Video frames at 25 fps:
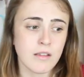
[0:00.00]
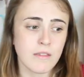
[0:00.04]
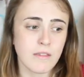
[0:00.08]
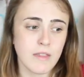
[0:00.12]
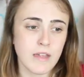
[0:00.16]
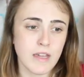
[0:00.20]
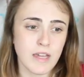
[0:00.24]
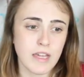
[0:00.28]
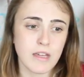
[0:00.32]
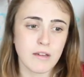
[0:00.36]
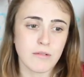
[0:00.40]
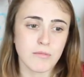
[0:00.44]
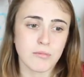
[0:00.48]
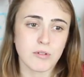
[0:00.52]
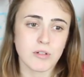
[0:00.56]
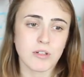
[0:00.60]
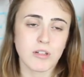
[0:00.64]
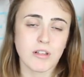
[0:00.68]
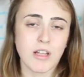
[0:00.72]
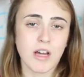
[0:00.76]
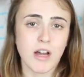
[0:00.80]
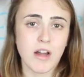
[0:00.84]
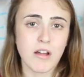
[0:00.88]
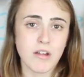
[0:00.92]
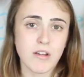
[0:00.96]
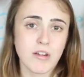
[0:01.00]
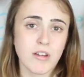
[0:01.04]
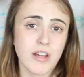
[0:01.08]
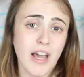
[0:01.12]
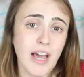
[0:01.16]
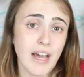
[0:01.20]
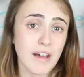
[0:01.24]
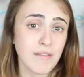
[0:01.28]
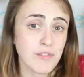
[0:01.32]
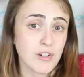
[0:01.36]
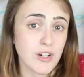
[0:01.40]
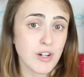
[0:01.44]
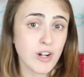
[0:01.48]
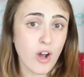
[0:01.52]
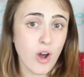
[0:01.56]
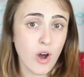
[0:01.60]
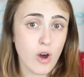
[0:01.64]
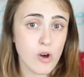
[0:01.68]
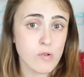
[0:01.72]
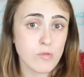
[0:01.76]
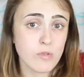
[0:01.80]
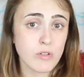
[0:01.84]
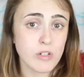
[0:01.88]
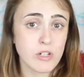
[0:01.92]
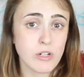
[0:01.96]
they will allow you to have your
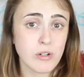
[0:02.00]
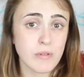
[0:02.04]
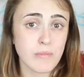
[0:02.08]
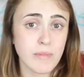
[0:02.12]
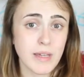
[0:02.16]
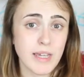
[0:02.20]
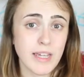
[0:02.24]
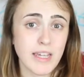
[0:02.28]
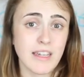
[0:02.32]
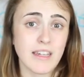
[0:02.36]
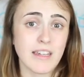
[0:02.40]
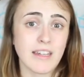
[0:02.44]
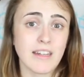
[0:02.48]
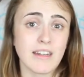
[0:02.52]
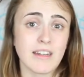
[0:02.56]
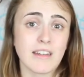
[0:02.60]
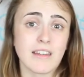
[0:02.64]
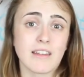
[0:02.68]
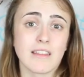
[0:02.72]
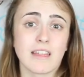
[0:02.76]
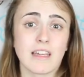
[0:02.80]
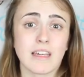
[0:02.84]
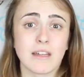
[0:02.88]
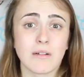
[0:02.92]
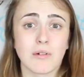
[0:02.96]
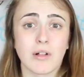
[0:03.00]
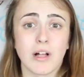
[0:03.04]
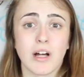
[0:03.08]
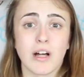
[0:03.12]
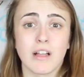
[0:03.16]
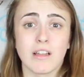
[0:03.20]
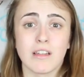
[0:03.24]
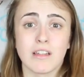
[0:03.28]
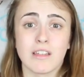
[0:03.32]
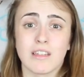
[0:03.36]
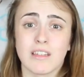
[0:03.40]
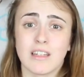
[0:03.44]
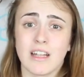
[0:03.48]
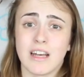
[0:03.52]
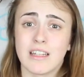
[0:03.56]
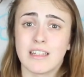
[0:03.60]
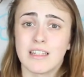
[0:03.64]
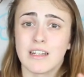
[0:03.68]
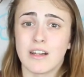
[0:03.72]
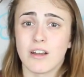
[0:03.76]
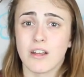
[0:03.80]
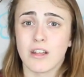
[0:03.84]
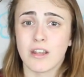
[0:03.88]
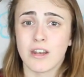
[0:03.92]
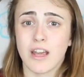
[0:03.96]
own domain, they will help,
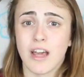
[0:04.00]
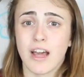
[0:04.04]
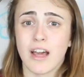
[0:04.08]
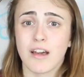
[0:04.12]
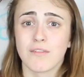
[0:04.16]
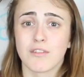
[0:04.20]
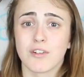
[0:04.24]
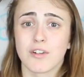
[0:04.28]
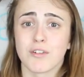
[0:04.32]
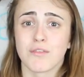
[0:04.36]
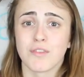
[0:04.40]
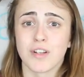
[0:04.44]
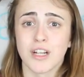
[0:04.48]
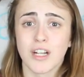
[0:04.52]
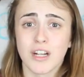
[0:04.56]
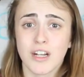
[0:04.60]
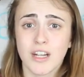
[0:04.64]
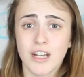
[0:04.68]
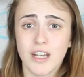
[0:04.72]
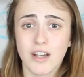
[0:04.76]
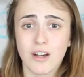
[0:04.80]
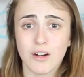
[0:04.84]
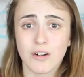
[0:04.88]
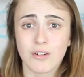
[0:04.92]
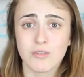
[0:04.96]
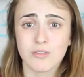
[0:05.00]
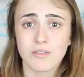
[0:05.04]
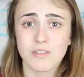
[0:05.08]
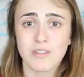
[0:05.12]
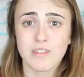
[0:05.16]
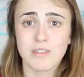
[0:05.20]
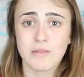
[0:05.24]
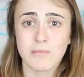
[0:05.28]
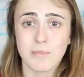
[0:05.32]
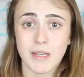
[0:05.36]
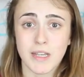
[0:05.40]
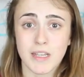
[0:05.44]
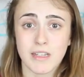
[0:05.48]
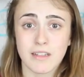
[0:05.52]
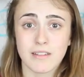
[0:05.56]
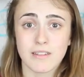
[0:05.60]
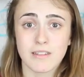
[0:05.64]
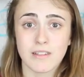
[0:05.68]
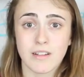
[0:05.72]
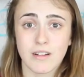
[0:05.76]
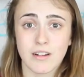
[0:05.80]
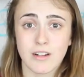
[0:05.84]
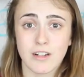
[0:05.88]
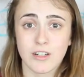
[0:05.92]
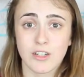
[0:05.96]
allow you to have your very own
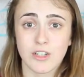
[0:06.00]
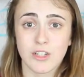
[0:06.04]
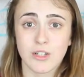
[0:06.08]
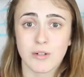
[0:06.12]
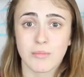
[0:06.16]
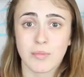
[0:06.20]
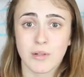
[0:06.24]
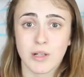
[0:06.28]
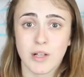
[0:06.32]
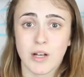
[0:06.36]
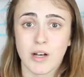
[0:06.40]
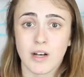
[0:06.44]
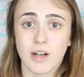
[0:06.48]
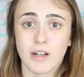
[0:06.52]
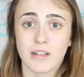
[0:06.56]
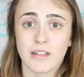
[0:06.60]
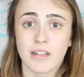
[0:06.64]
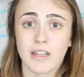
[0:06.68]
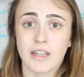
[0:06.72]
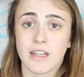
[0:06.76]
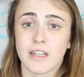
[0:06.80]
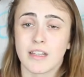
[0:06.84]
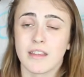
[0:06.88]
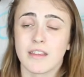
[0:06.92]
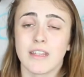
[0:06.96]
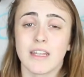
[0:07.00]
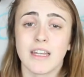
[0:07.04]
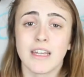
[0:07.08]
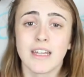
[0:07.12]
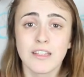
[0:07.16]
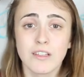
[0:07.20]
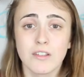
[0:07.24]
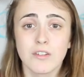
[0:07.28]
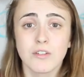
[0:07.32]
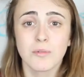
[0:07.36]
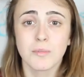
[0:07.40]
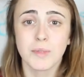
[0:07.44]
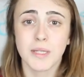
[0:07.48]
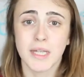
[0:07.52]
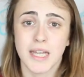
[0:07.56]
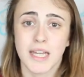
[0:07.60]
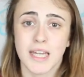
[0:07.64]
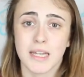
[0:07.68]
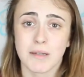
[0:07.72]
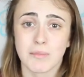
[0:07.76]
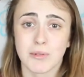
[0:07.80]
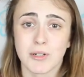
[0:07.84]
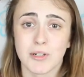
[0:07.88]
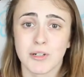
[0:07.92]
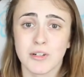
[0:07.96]
space on your blog, and then you'll be
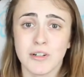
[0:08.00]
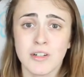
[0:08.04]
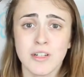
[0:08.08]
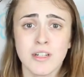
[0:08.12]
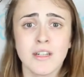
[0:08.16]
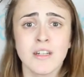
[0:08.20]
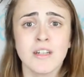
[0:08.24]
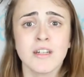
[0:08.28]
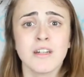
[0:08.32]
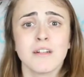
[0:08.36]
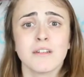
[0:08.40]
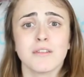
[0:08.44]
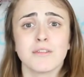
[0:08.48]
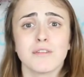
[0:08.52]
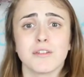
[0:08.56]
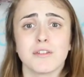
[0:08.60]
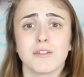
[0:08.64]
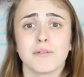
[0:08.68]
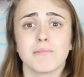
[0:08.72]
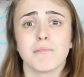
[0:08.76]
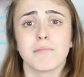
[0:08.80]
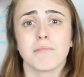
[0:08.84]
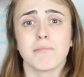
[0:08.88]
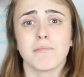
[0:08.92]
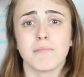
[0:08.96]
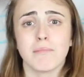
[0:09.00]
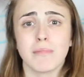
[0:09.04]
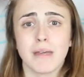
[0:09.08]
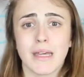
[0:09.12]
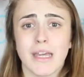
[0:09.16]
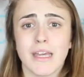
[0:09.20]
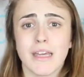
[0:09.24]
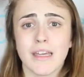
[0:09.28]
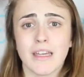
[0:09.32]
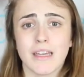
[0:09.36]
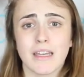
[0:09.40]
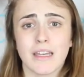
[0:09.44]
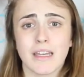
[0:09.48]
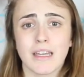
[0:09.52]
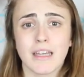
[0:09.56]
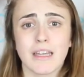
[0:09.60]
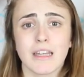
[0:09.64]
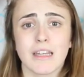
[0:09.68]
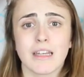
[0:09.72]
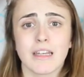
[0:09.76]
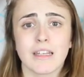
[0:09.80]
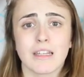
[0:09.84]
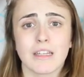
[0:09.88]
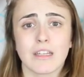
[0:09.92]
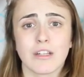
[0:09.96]
able to make
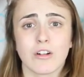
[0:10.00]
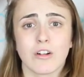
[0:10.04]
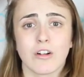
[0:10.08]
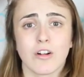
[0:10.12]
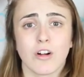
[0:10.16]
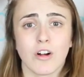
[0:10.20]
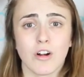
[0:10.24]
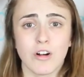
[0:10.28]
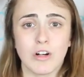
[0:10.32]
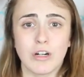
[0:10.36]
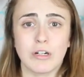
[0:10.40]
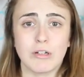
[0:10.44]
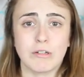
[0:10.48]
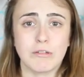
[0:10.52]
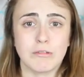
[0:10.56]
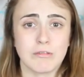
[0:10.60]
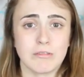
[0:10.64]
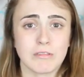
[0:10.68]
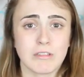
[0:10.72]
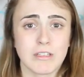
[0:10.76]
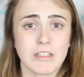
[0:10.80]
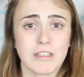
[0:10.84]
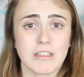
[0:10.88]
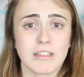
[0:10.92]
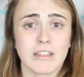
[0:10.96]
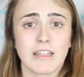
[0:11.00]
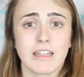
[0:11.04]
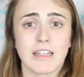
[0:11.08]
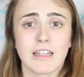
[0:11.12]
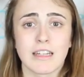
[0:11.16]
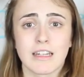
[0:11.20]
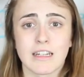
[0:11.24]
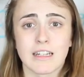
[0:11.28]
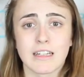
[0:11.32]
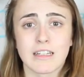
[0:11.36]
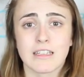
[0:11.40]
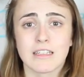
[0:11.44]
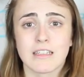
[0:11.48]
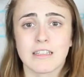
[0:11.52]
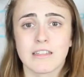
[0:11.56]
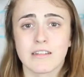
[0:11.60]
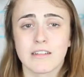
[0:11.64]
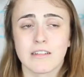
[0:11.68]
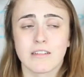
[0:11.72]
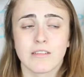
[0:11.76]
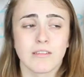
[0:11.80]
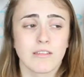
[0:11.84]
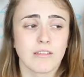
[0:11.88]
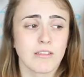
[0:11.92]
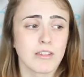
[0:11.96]
it your own. And
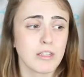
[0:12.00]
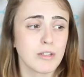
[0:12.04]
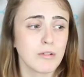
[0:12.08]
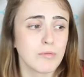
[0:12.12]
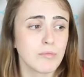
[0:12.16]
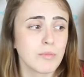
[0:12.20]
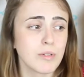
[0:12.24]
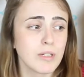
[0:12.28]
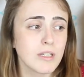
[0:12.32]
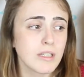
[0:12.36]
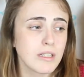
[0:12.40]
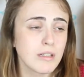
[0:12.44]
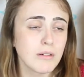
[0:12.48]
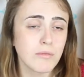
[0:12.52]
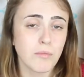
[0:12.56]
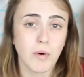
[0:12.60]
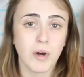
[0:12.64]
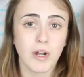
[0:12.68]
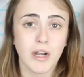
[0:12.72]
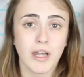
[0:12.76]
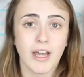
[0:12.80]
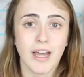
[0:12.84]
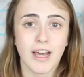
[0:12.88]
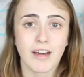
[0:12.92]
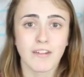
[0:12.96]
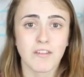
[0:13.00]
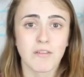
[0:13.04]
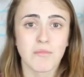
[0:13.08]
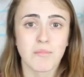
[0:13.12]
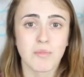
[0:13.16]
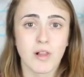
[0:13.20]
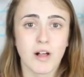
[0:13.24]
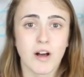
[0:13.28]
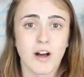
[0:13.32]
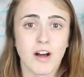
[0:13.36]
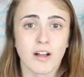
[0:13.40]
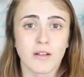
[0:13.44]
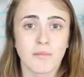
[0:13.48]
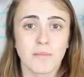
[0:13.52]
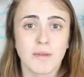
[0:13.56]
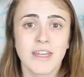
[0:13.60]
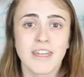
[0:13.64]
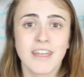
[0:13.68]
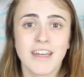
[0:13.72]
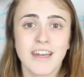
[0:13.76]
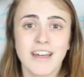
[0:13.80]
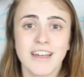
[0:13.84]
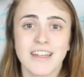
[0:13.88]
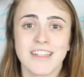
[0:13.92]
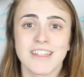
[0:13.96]
you really want to have a blog
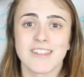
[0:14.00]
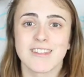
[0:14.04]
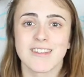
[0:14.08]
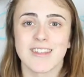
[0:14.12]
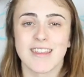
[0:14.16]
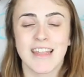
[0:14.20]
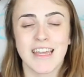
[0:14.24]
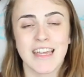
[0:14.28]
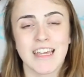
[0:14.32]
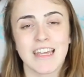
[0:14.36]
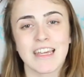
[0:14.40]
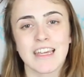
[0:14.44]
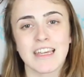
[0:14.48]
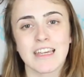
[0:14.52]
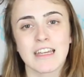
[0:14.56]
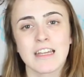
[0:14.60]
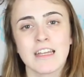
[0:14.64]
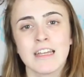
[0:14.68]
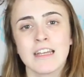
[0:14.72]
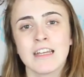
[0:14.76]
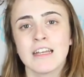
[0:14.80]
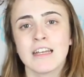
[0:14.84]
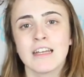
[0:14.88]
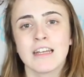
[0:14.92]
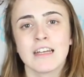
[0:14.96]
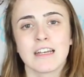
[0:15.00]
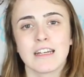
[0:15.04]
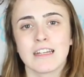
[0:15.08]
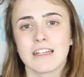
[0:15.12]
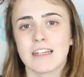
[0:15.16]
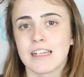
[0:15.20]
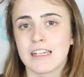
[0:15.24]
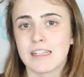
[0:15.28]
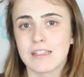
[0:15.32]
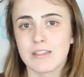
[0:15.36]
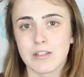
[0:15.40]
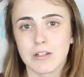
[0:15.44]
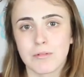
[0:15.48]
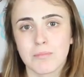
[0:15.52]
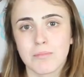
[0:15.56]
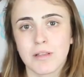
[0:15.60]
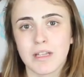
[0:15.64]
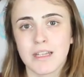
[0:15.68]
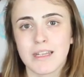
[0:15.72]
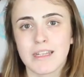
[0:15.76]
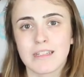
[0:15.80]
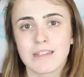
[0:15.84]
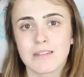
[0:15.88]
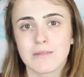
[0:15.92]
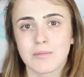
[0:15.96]
because they it's your
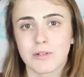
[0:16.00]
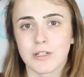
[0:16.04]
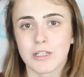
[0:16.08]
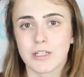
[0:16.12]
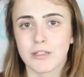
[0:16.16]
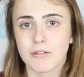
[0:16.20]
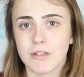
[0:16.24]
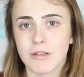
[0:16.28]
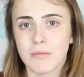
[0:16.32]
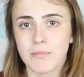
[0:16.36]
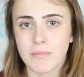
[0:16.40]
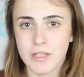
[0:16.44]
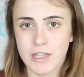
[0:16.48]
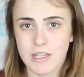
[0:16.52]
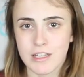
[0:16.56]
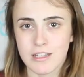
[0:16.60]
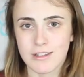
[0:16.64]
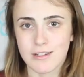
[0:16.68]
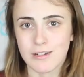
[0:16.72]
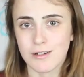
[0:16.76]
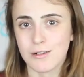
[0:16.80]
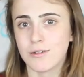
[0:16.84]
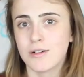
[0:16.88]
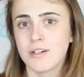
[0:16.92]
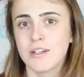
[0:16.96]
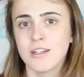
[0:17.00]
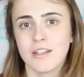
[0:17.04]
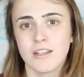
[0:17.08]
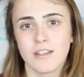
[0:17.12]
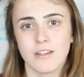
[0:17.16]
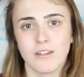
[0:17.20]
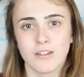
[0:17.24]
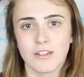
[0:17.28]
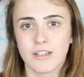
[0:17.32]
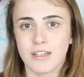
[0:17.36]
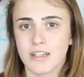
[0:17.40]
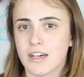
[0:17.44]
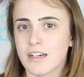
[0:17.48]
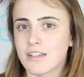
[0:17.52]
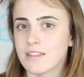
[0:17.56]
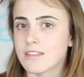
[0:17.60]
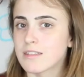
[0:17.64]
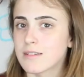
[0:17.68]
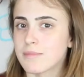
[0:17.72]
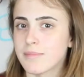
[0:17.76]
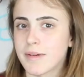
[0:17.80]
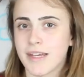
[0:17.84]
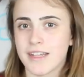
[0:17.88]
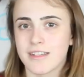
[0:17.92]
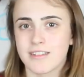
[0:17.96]
place where you can be you. You can
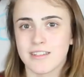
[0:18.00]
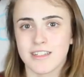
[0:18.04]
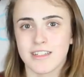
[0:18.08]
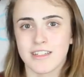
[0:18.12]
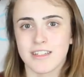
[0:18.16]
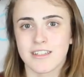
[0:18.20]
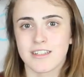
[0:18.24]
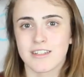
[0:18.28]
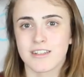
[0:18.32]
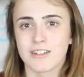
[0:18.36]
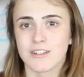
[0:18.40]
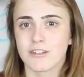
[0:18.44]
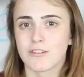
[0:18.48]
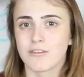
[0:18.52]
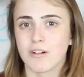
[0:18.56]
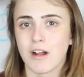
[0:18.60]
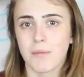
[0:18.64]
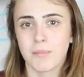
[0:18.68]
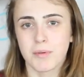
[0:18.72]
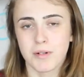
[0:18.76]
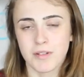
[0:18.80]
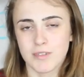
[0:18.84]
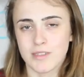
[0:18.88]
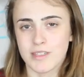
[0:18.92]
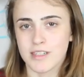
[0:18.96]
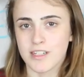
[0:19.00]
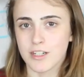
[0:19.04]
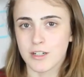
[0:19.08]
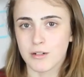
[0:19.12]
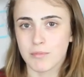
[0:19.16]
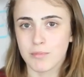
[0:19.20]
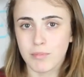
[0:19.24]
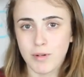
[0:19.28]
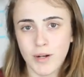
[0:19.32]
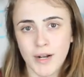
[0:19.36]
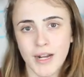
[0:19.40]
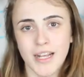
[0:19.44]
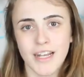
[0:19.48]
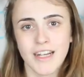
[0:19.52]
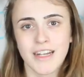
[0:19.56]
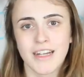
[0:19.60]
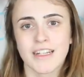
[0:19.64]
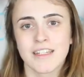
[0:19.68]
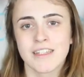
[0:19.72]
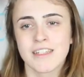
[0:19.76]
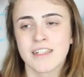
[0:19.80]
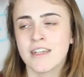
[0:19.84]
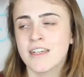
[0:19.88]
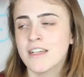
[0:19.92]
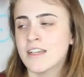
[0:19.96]
customize it to represent your
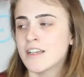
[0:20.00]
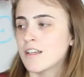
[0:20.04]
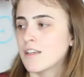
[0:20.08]
brand.